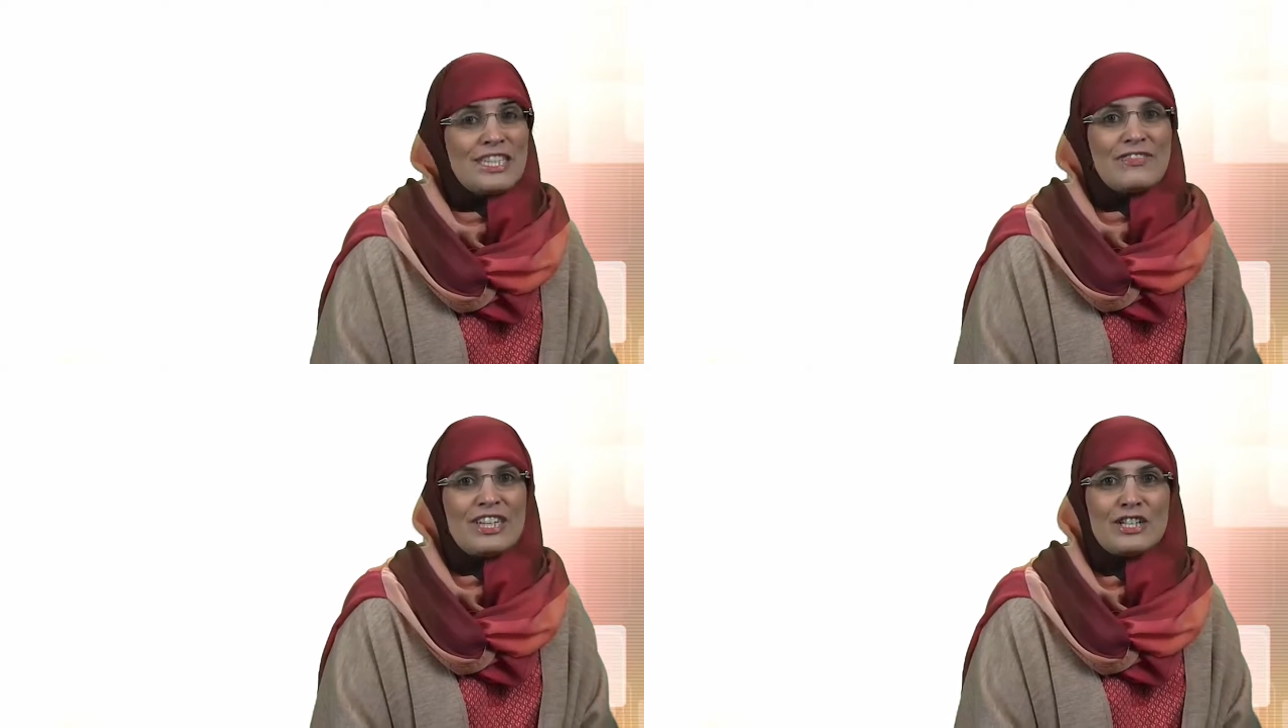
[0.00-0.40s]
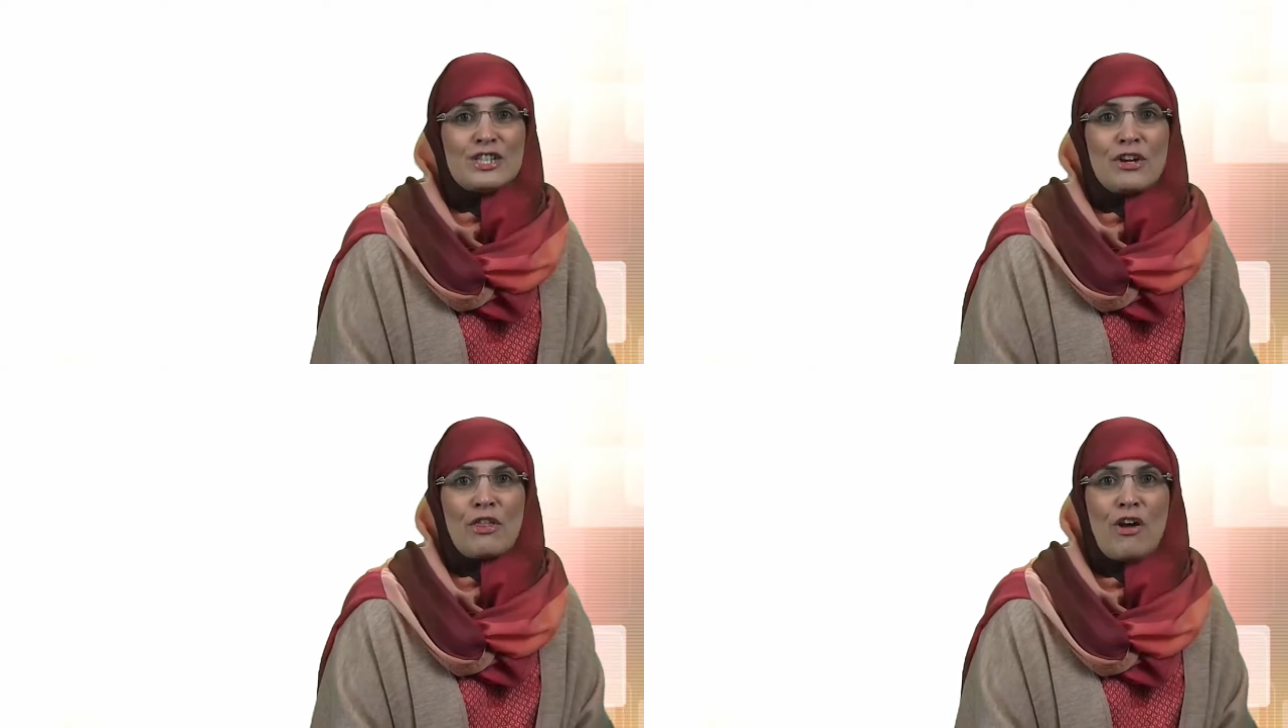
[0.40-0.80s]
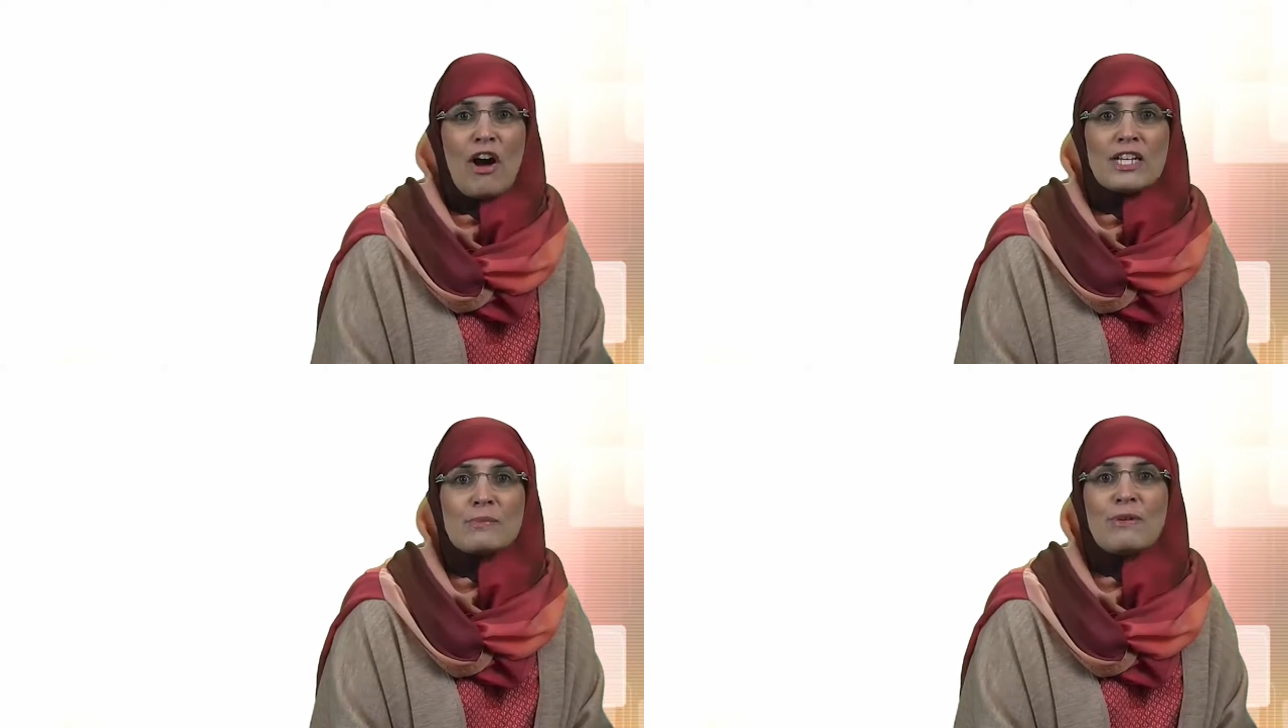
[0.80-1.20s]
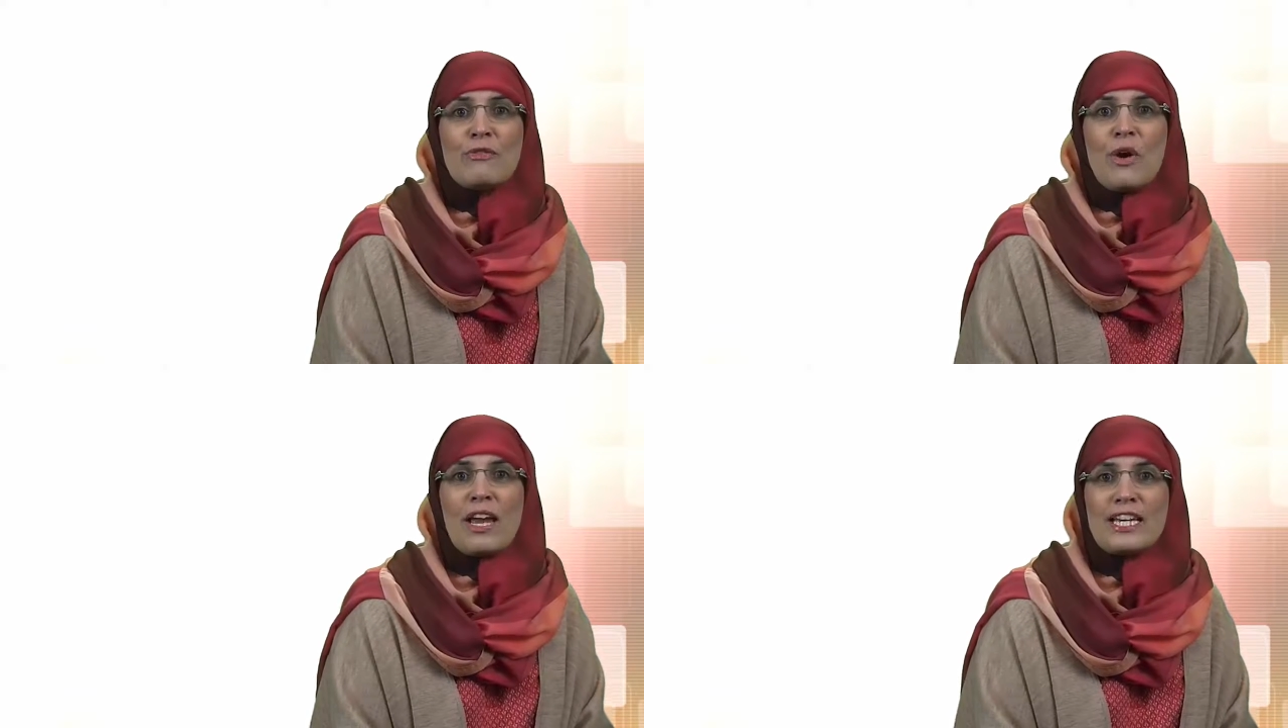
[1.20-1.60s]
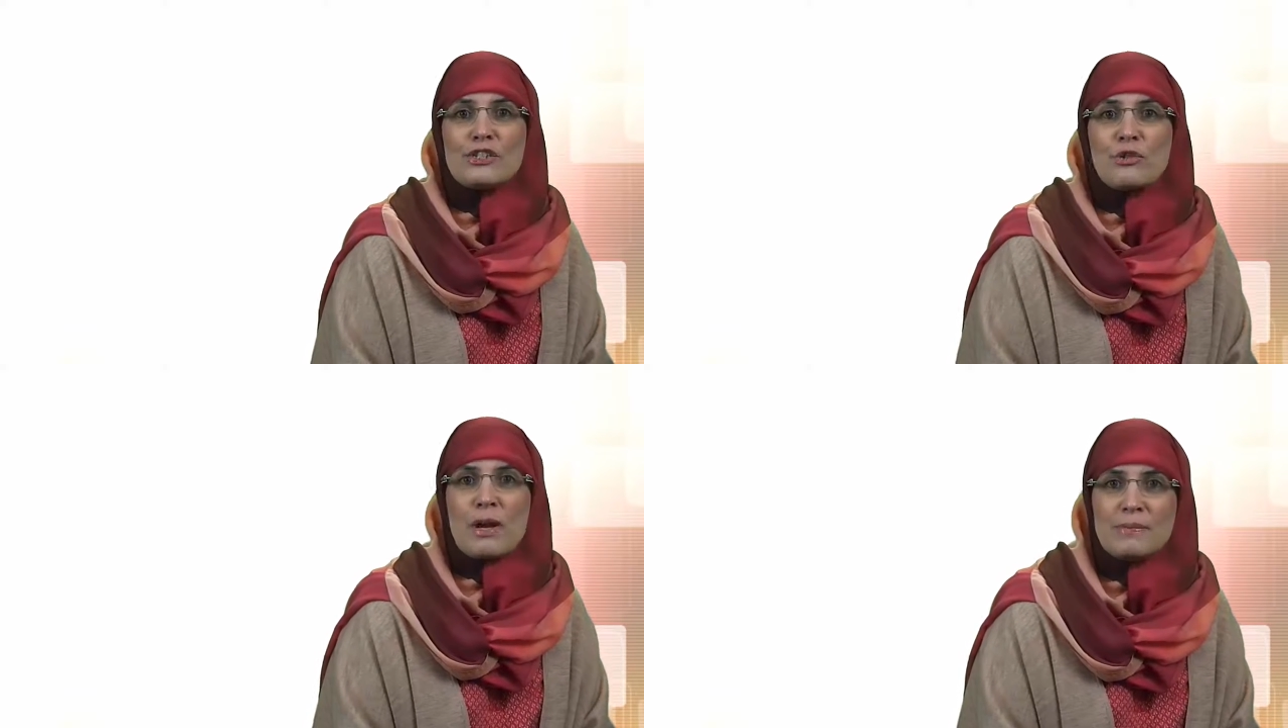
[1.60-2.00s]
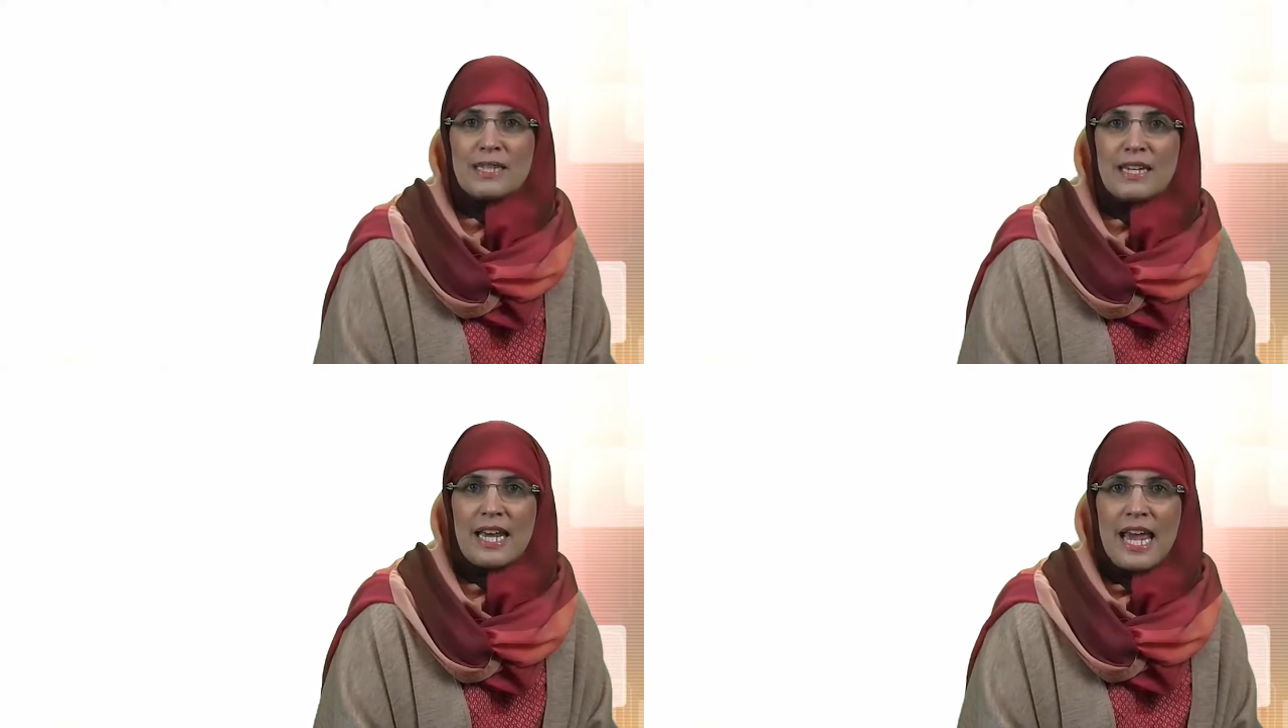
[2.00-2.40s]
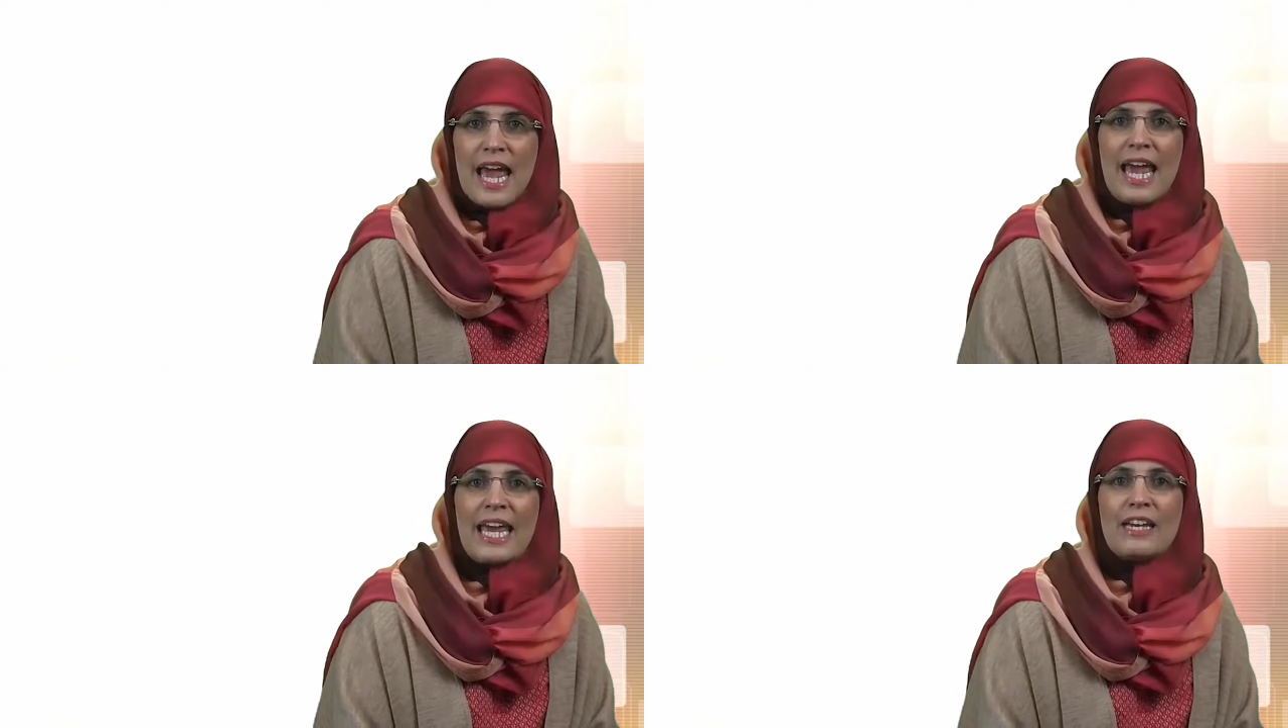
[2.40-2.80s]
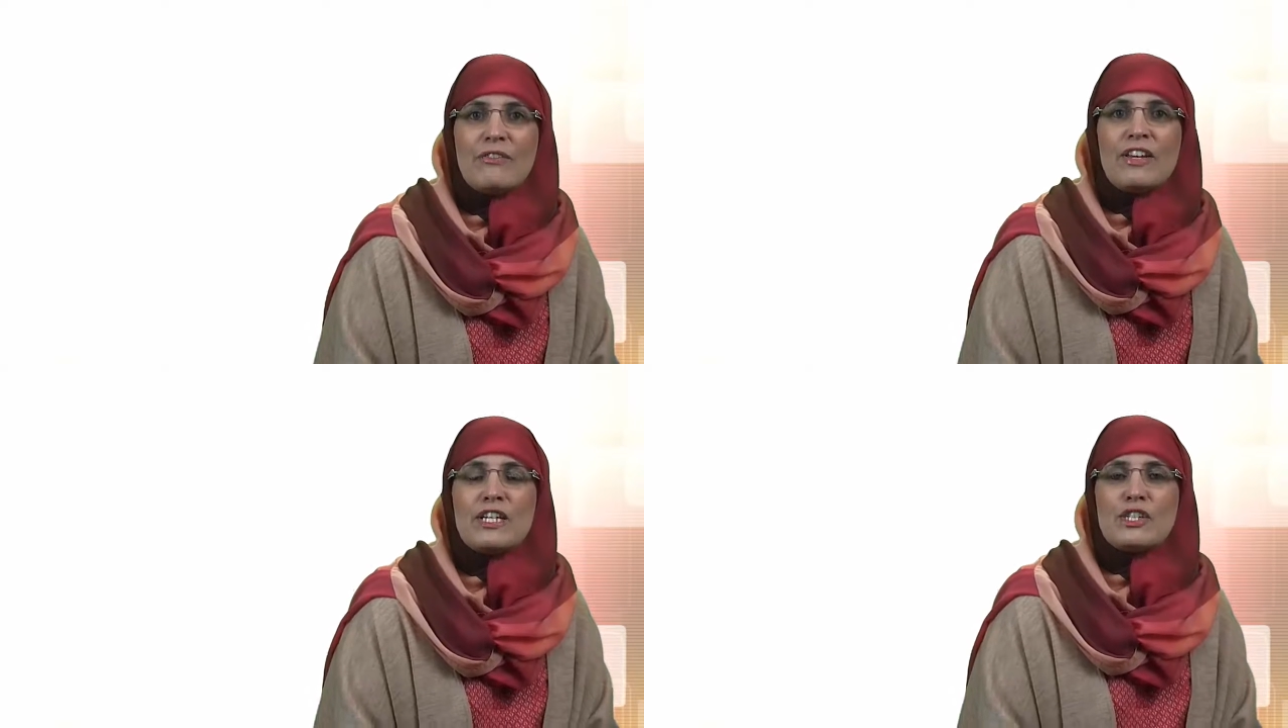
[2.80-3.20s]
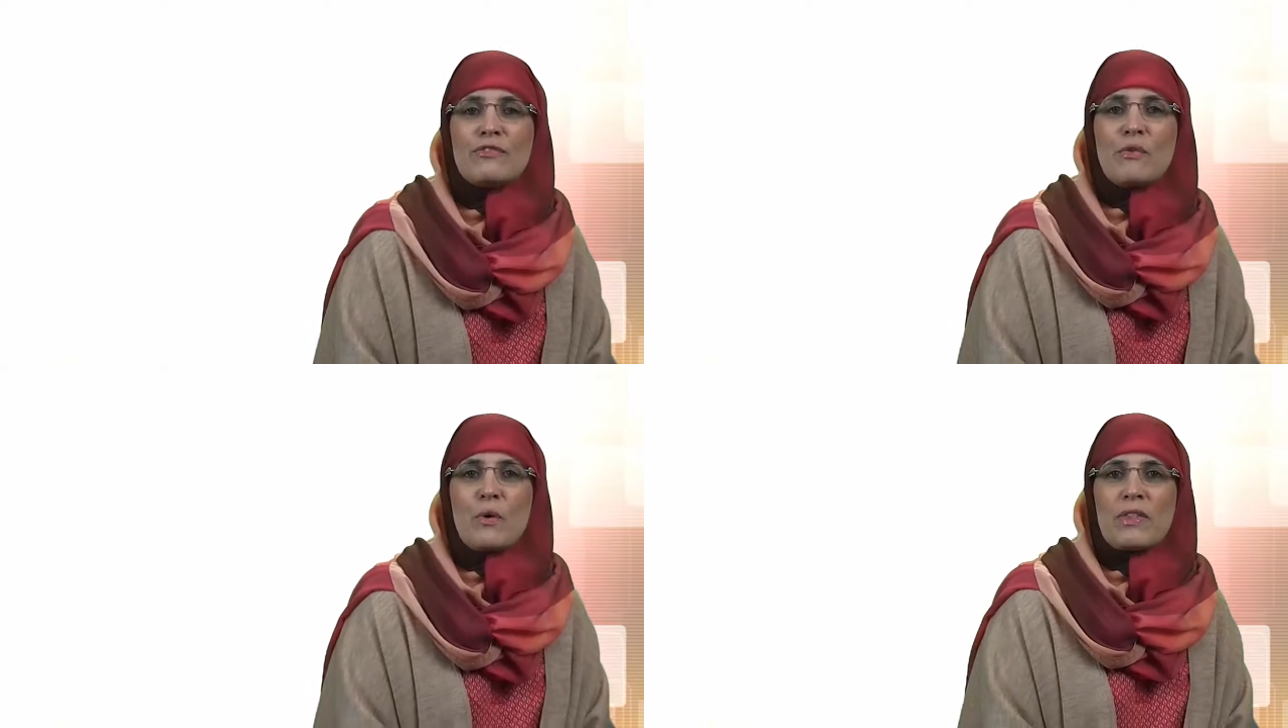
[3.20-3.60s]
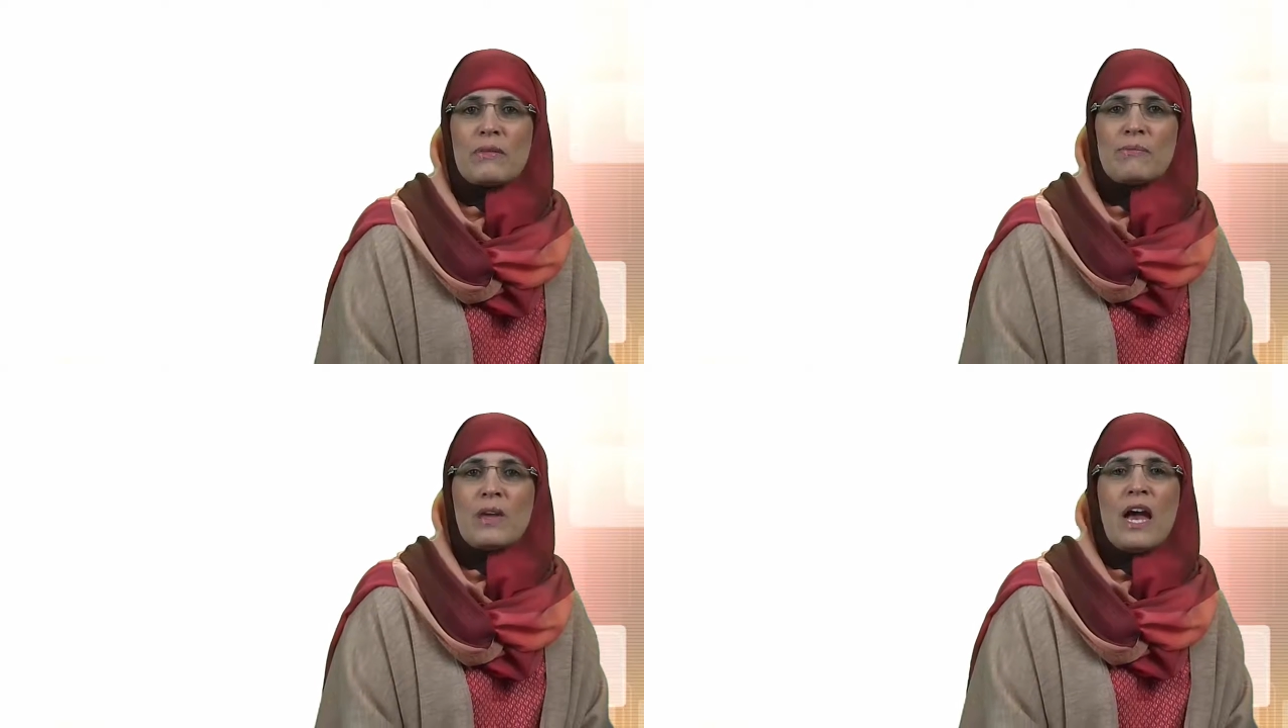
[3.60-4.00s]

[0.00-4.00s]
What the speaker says: finish their thoughts before I interrupted and finish it for them.